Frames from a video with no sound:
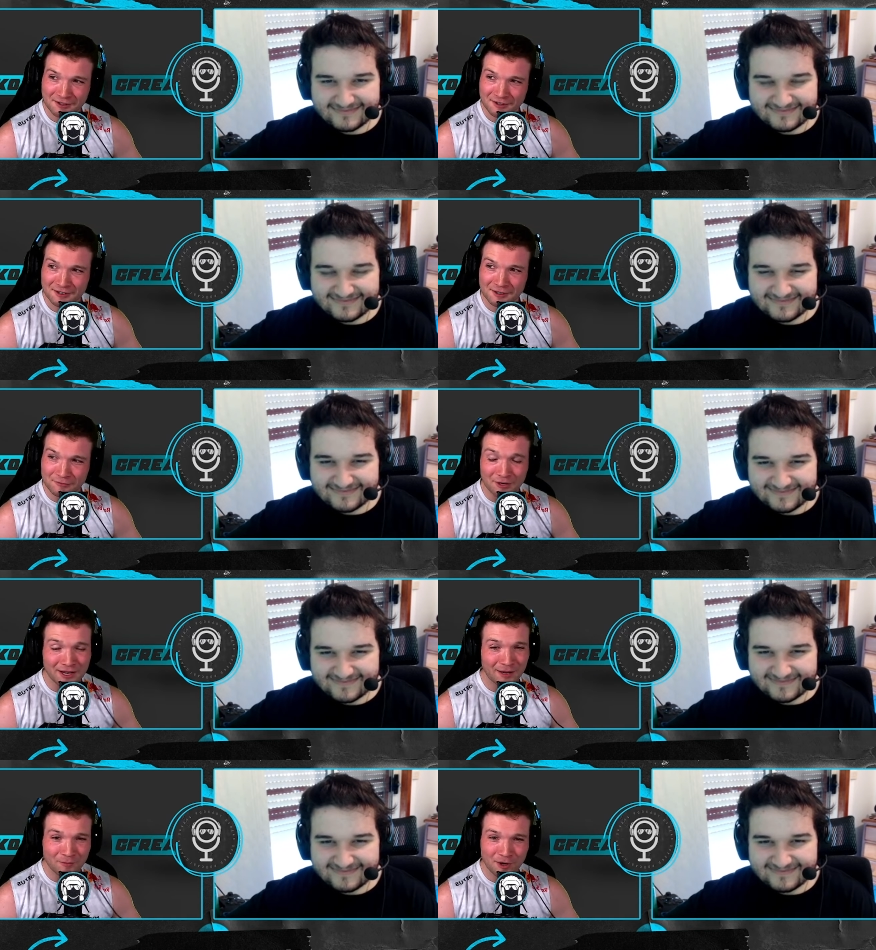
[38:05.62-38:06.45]
Speaker 1: If I
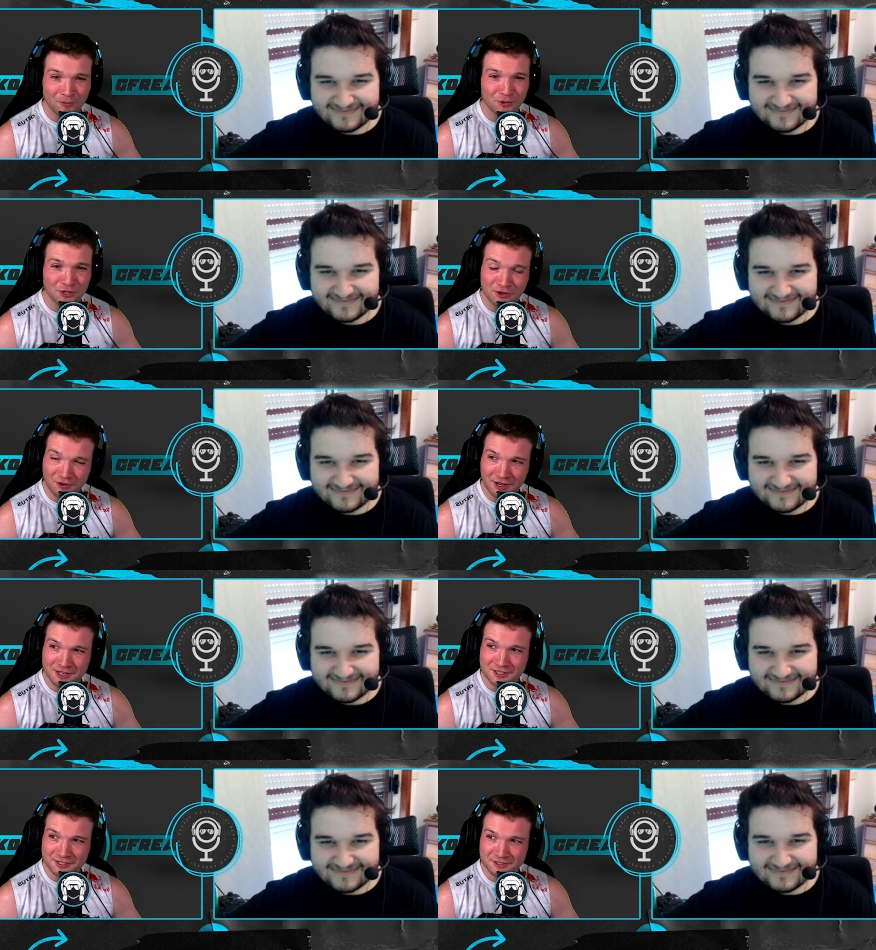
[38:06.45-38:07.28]
come home with a
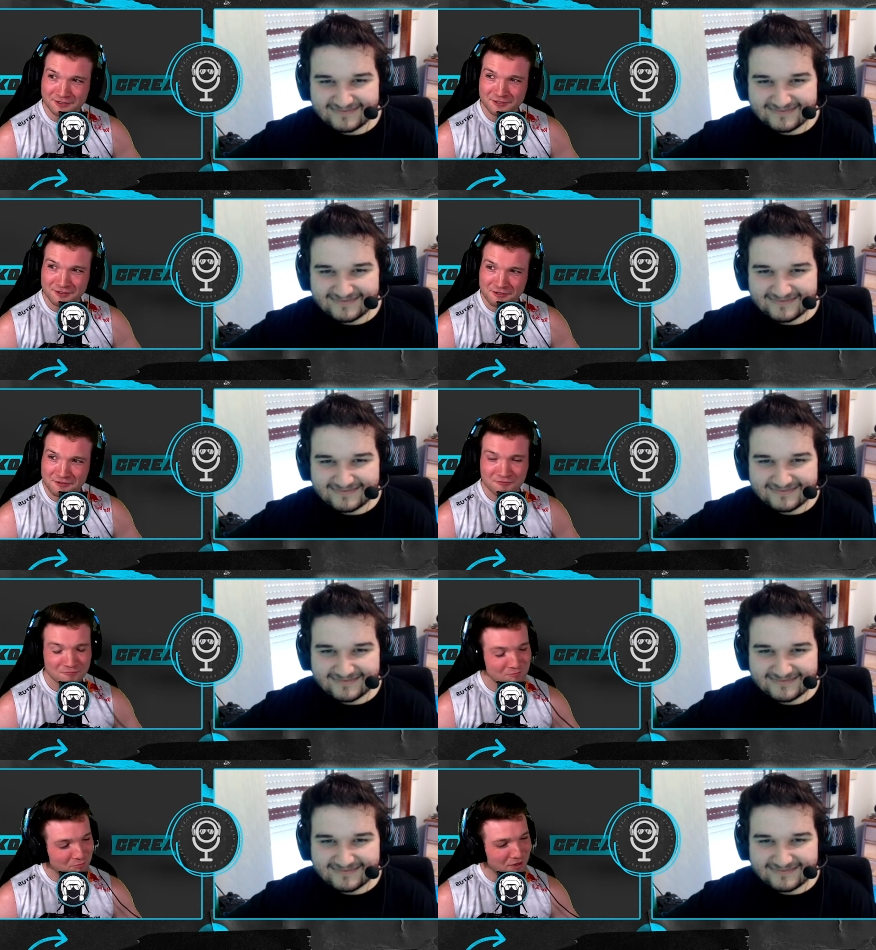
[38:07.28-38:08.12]
nice,
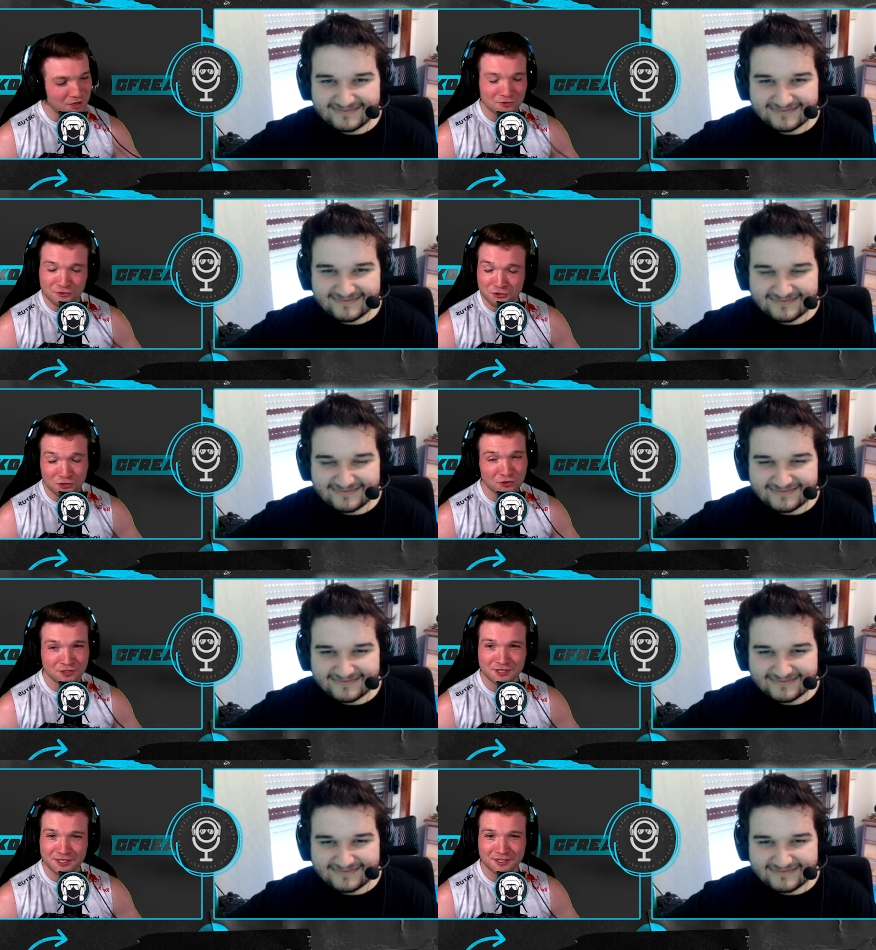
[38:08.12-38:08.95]
big,
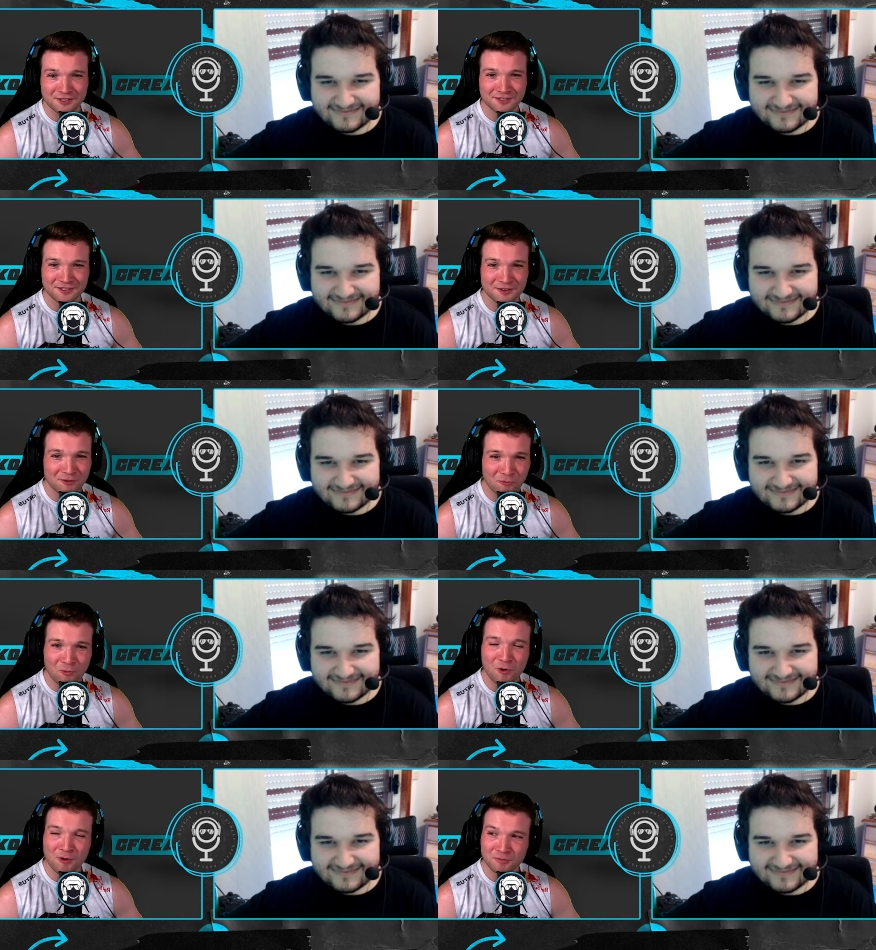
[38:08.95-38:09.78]
juicy,
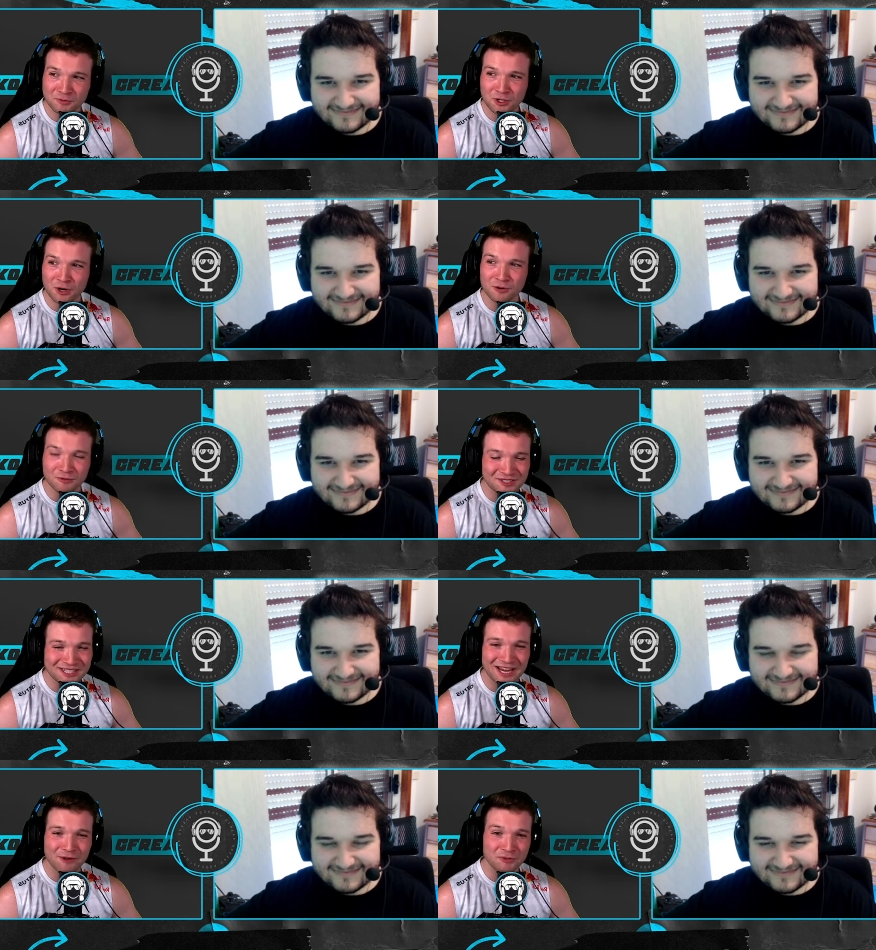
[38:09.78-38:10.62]
warm dough of
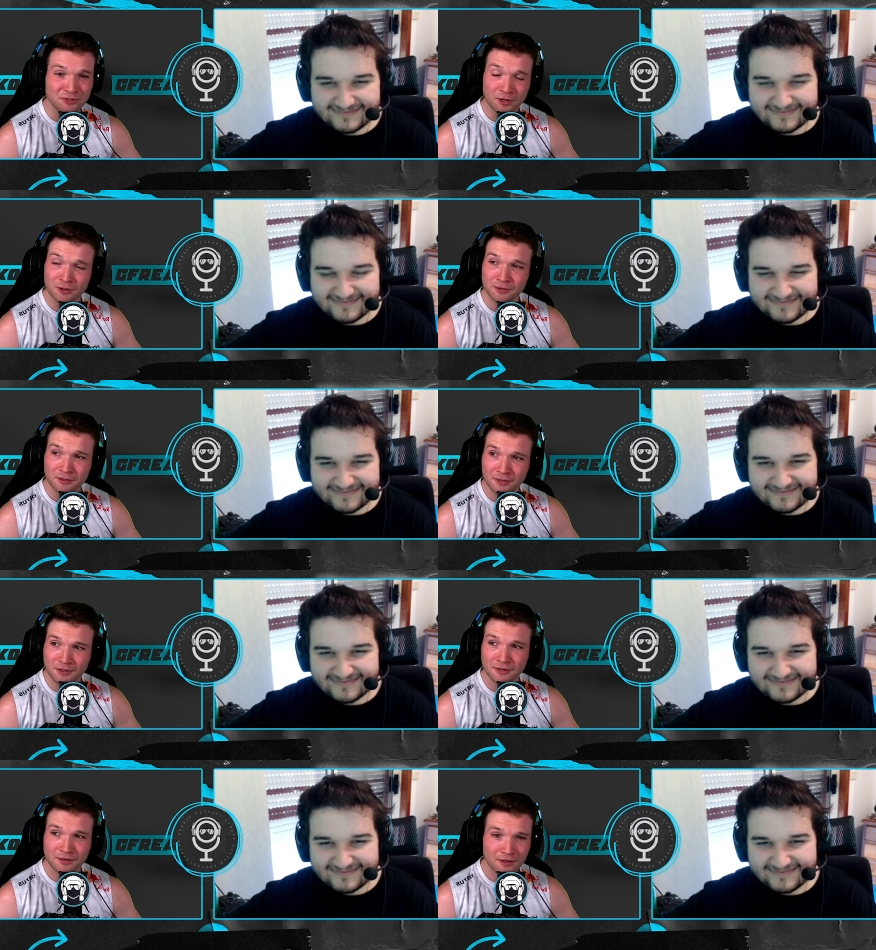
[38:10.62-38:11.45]
sourdough,
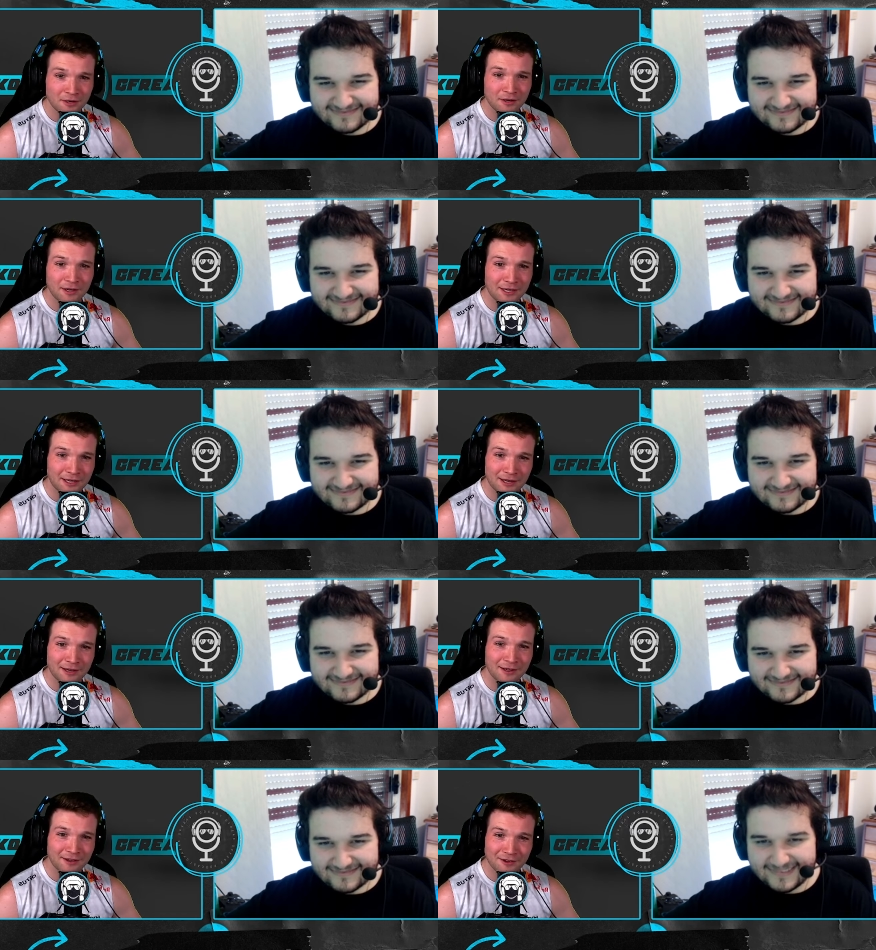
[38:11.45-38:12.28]
okay?
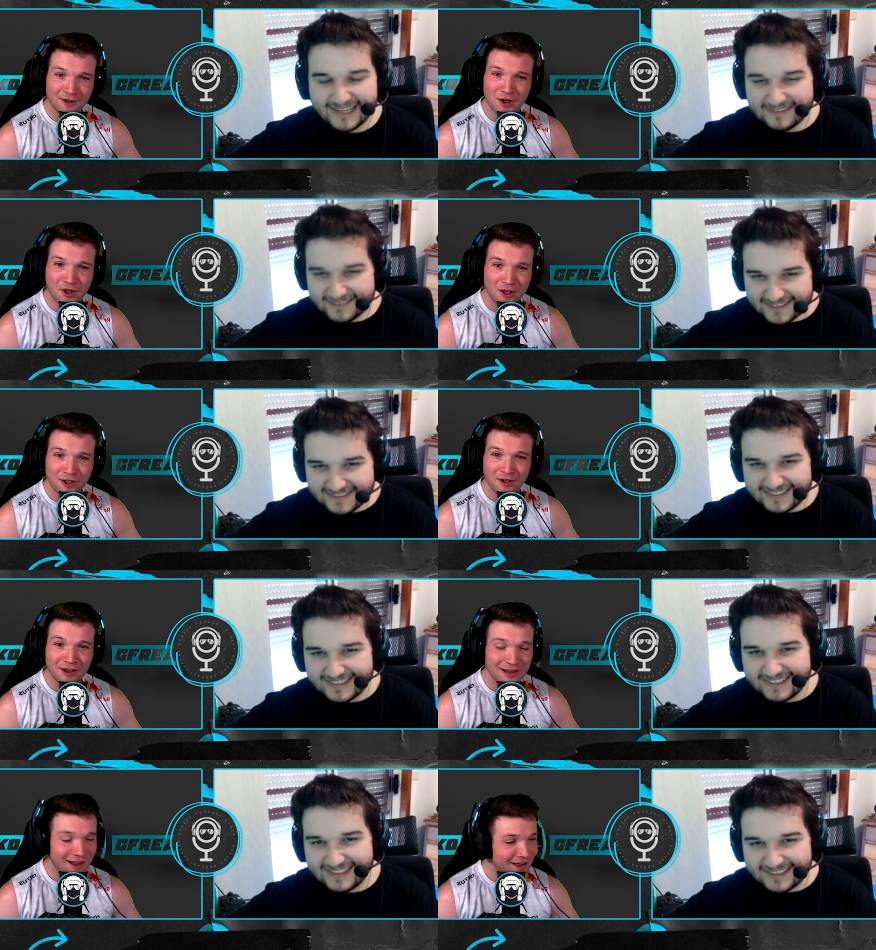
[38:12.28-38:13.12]
Yeah.
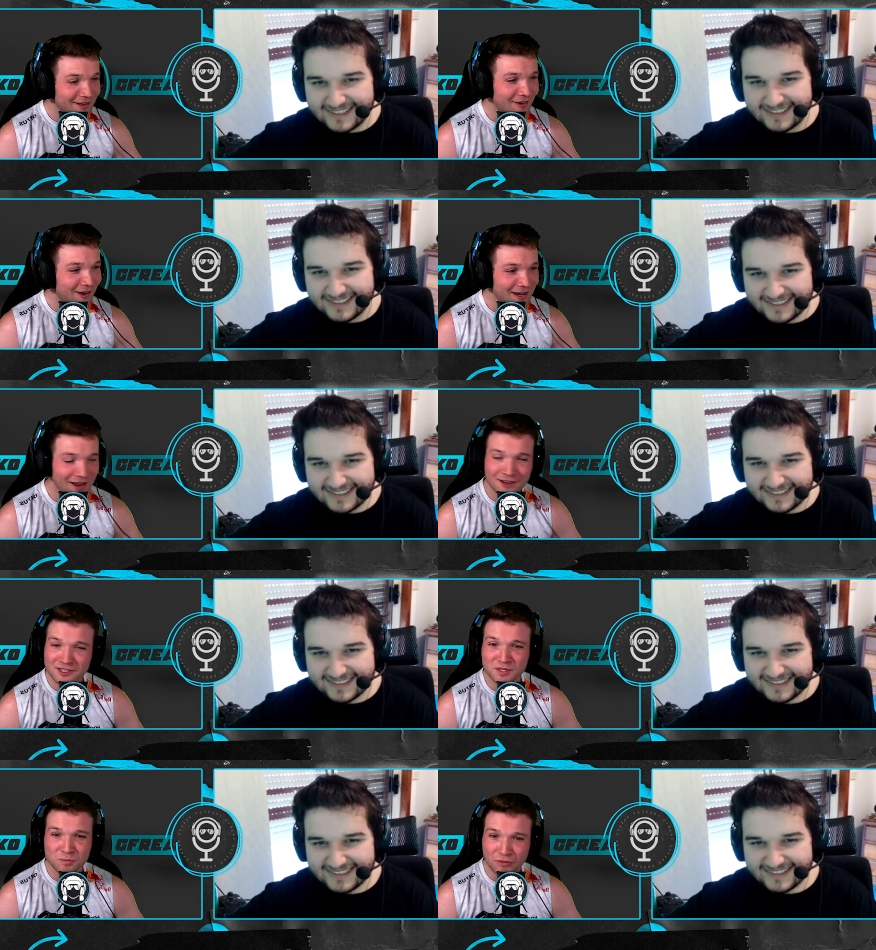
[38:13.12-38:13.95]
I mm, can't, okay. I can't
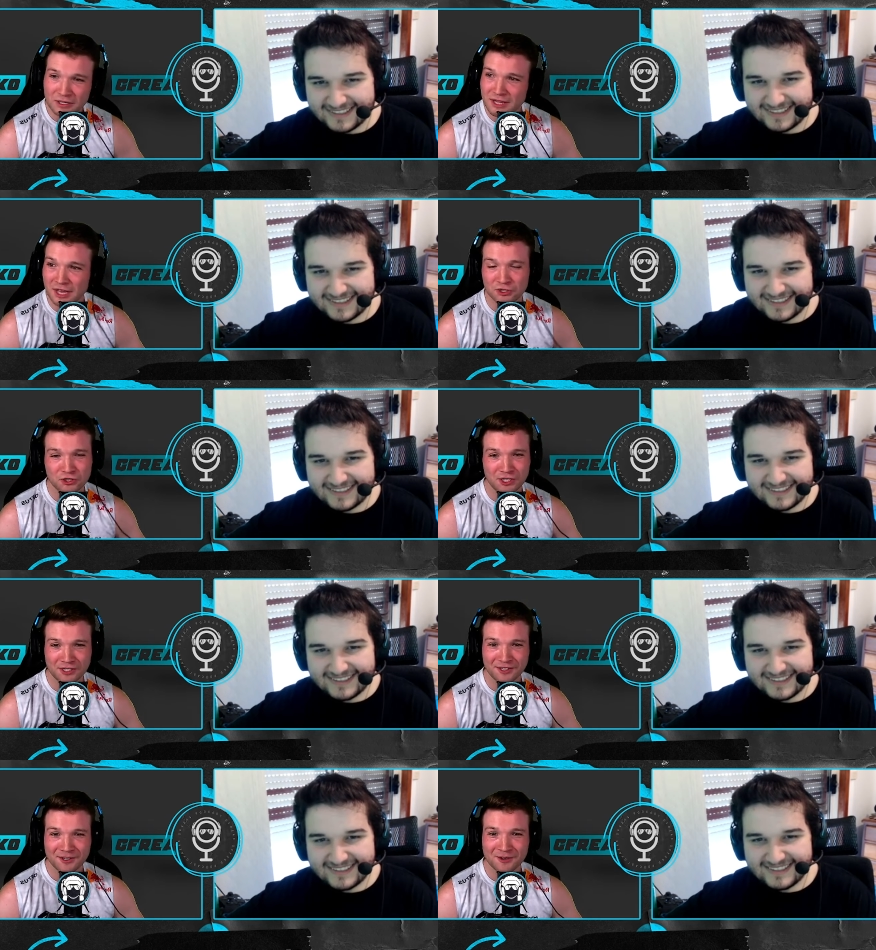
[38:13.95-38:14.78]
spread that shit